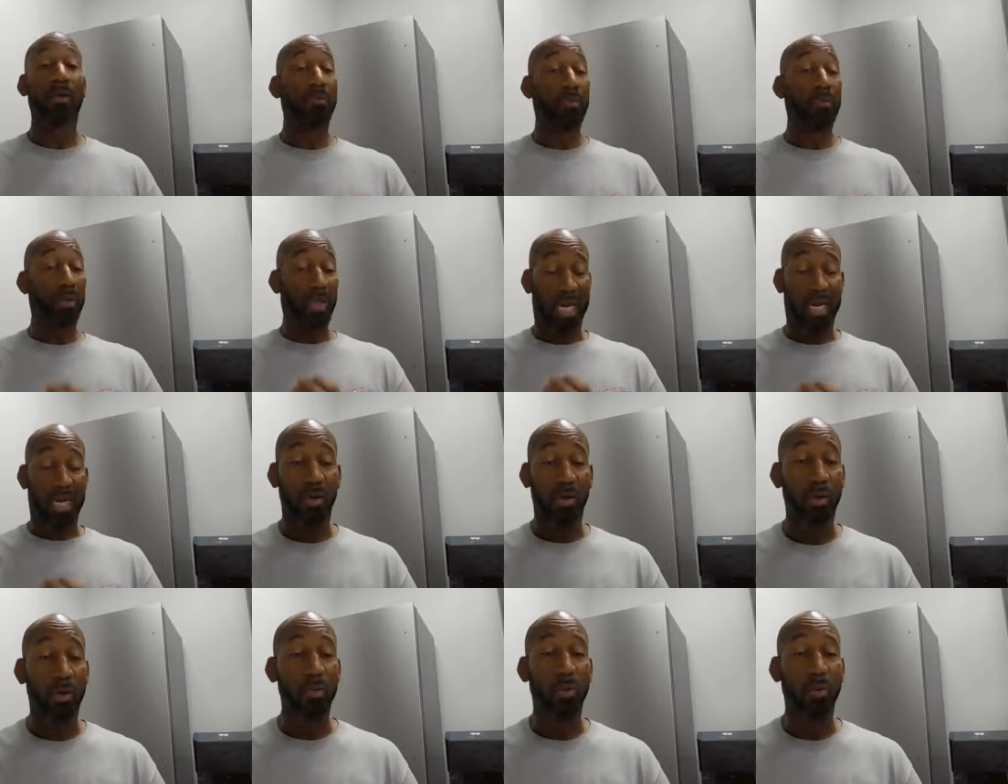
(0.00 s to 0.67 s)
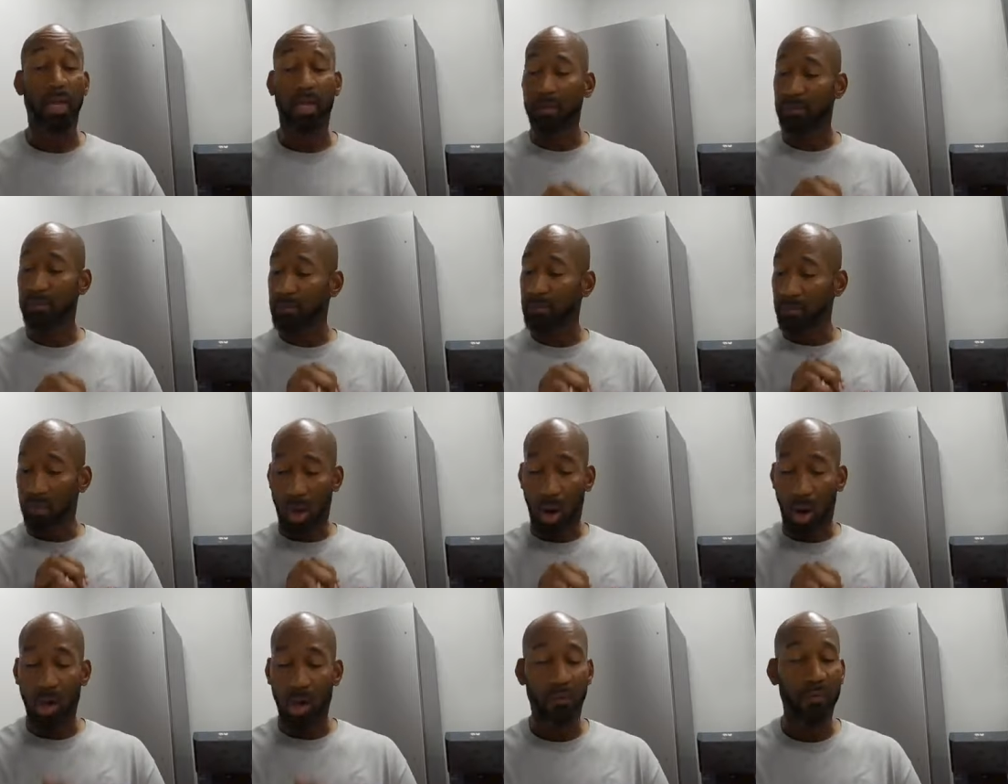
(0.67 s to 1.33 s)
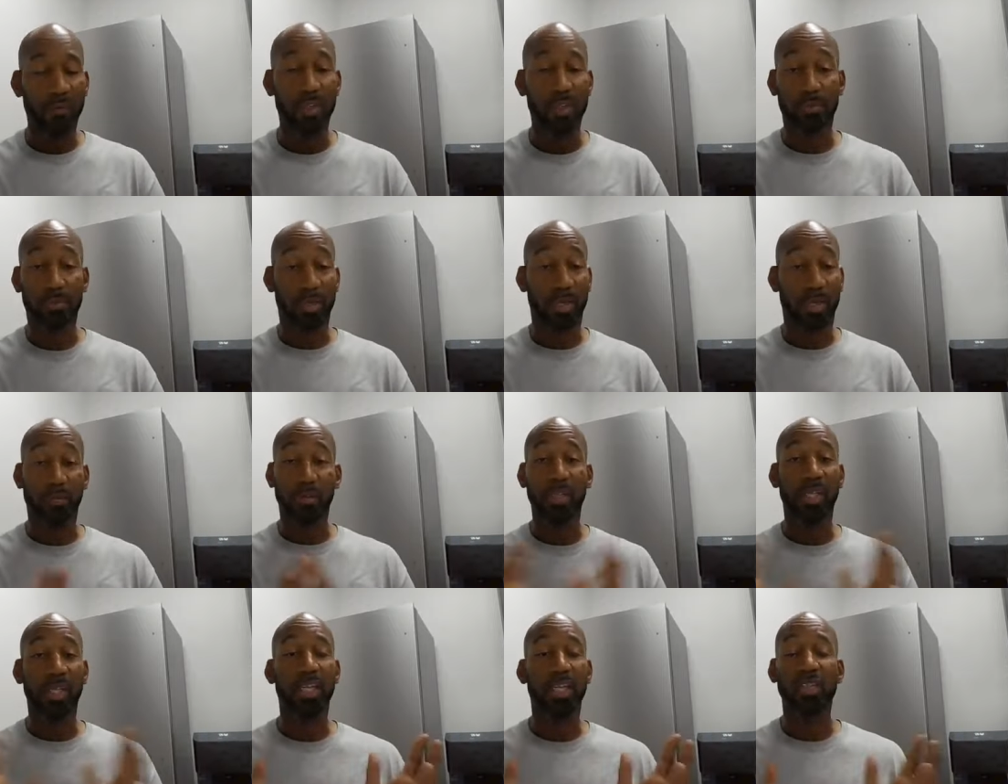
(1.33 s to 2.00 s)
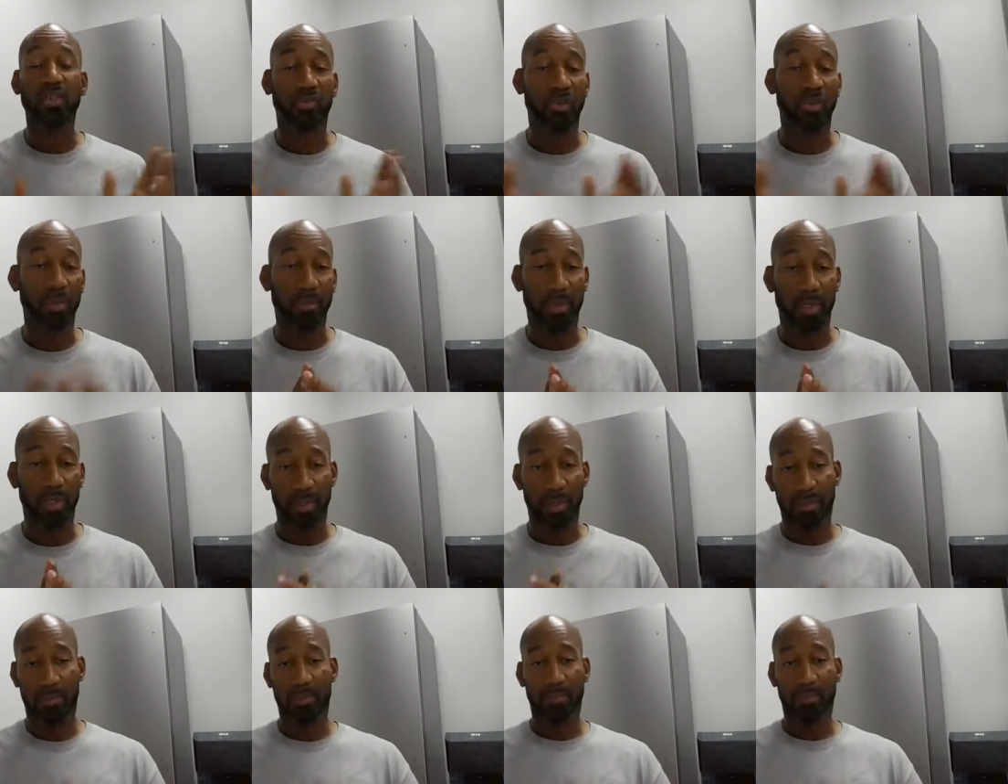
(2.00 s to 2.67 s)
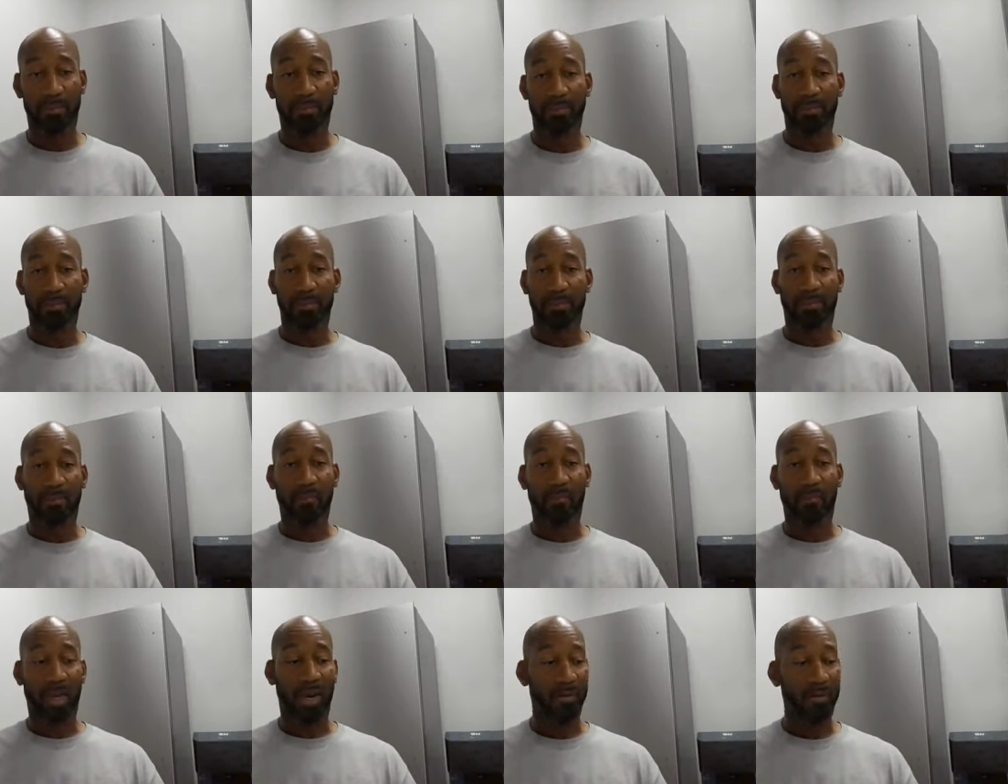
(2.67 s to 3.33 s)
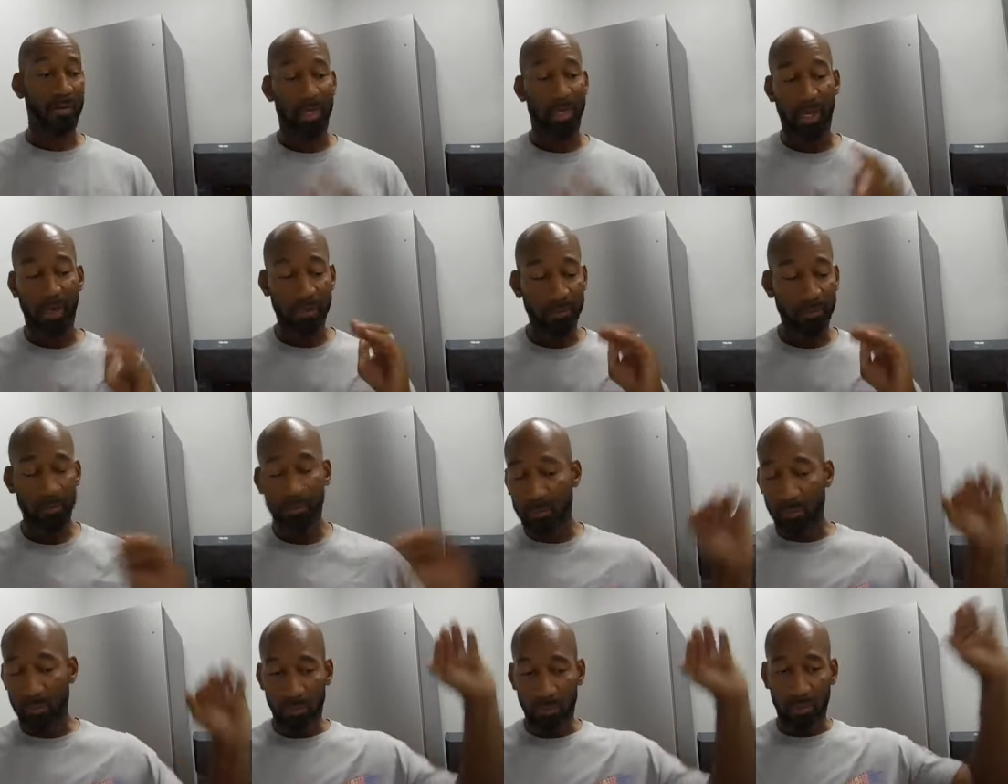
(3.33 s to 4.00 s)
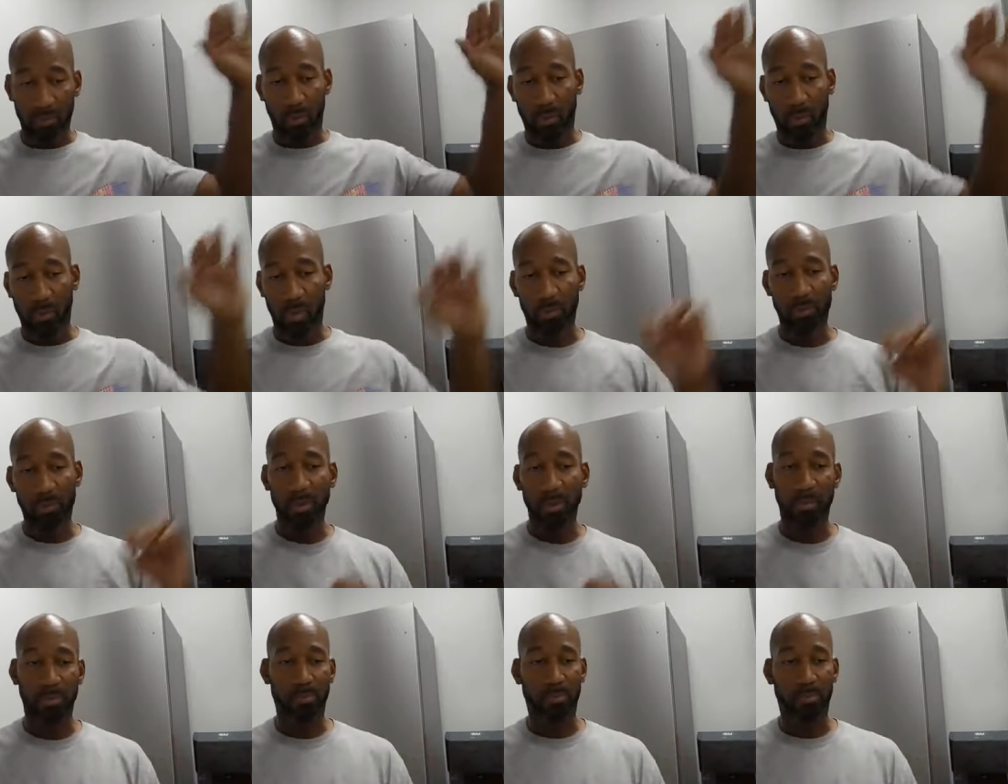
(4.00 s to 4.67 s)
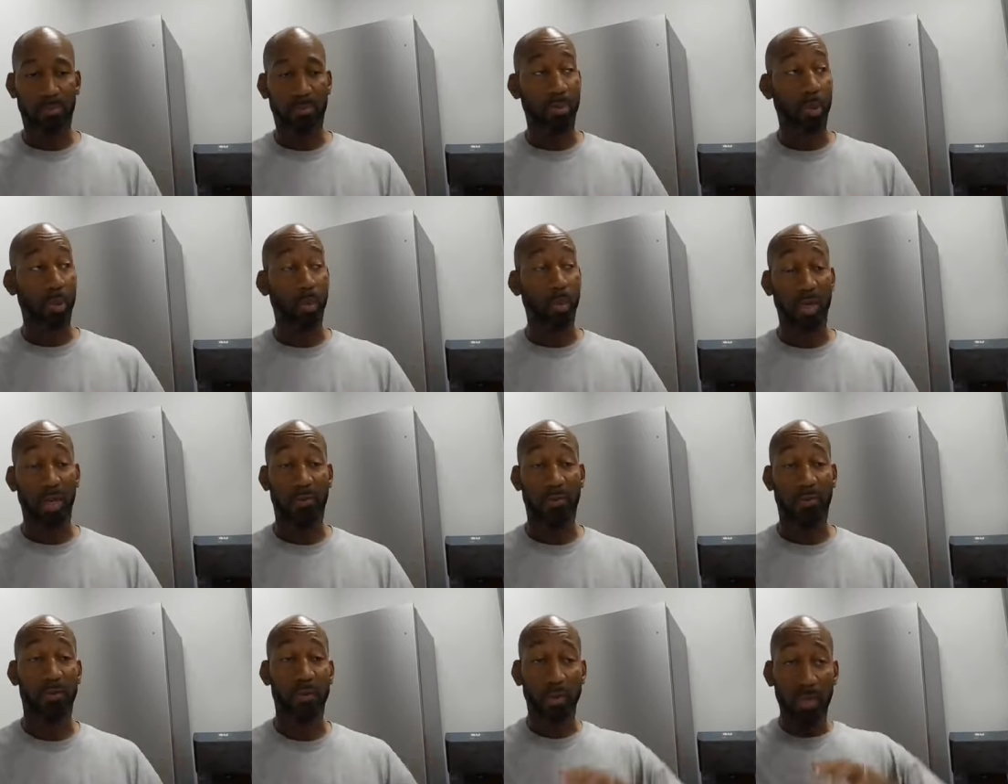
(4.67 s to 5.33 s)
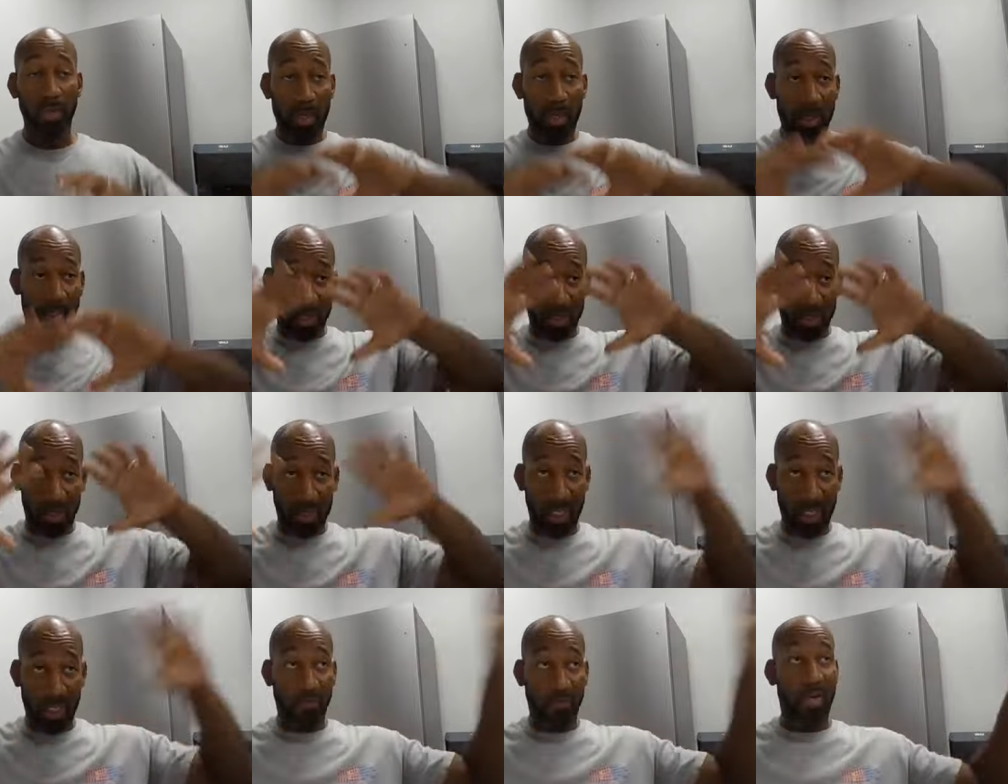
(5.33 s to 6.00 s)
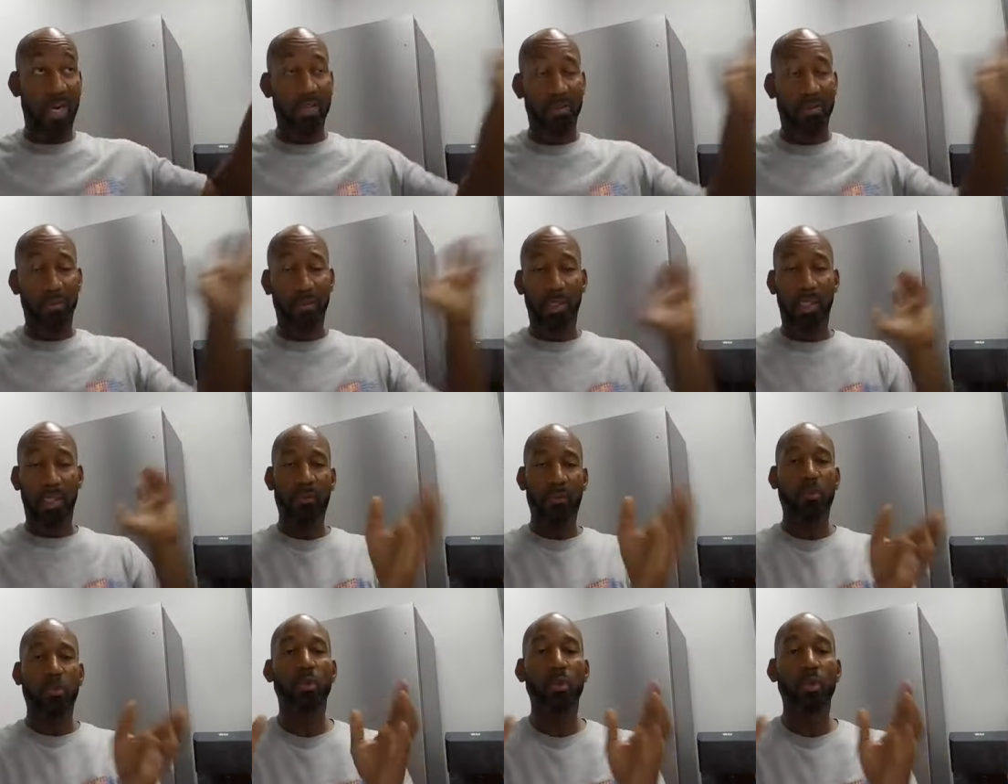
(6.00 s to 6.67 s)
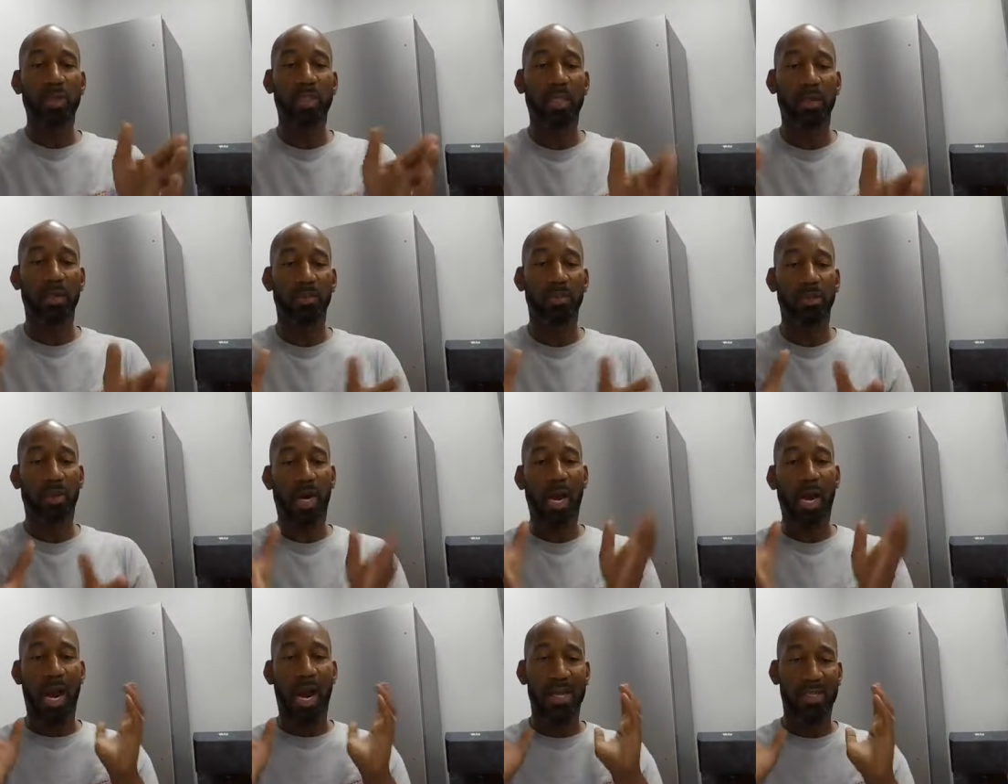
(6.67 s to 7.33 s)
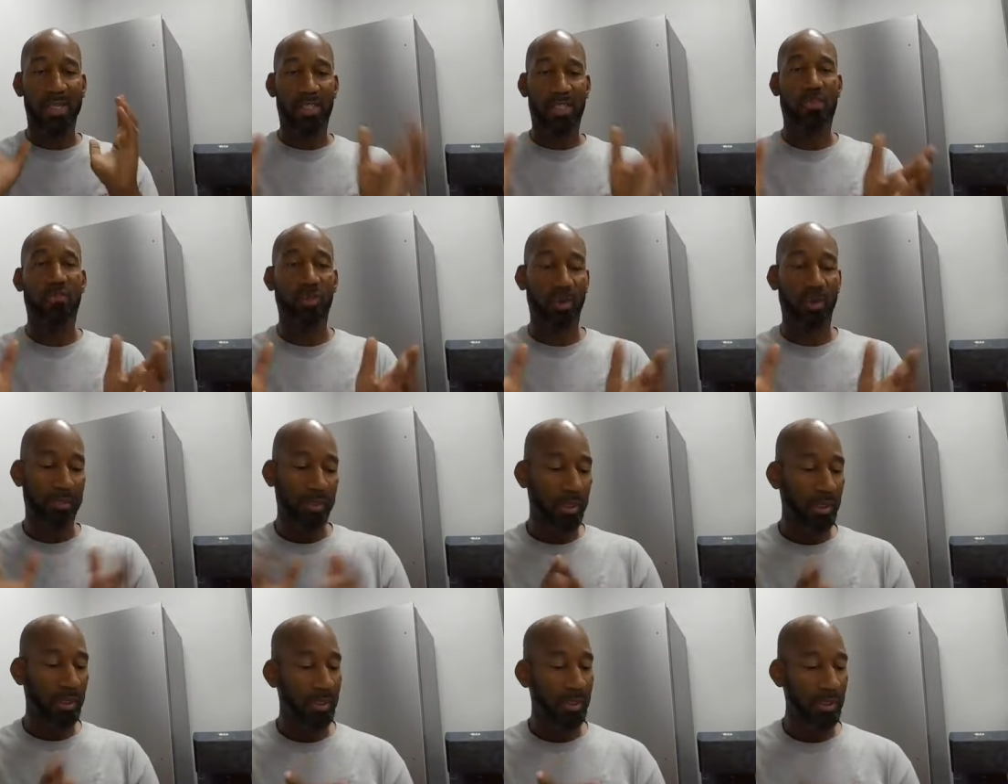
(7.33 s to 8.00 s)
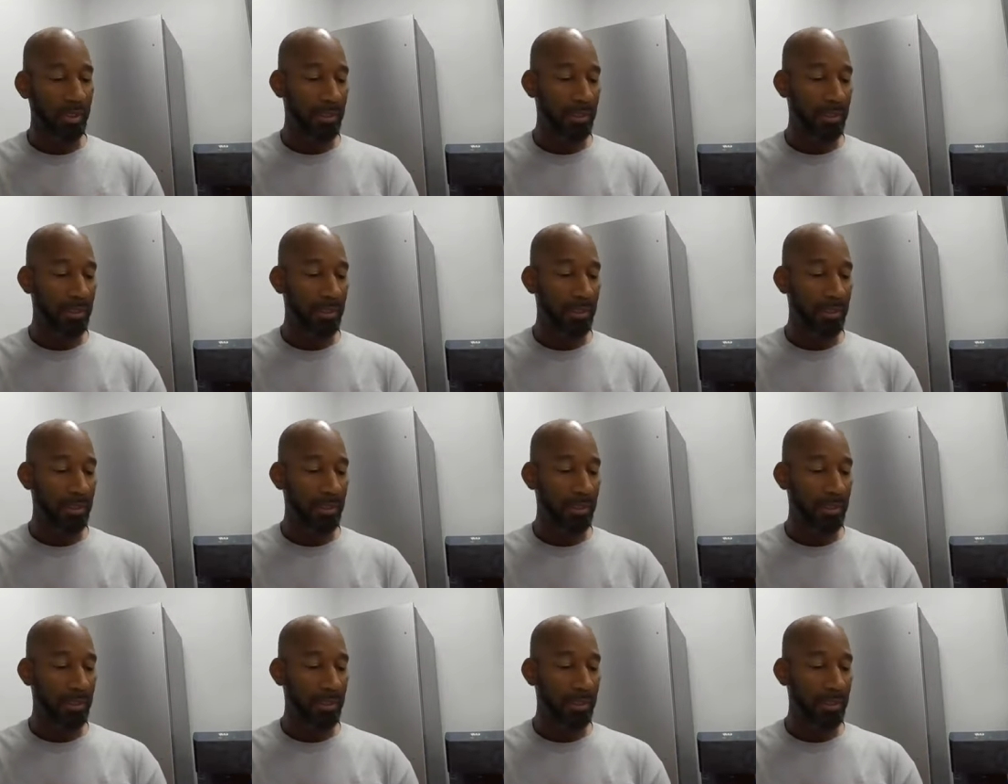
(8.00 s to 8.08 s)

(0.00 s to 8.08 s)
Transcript: but I know that all of it, everything is scripted. Everything on the, the pro level that's televised, everything that you can see with your eyes is scripted.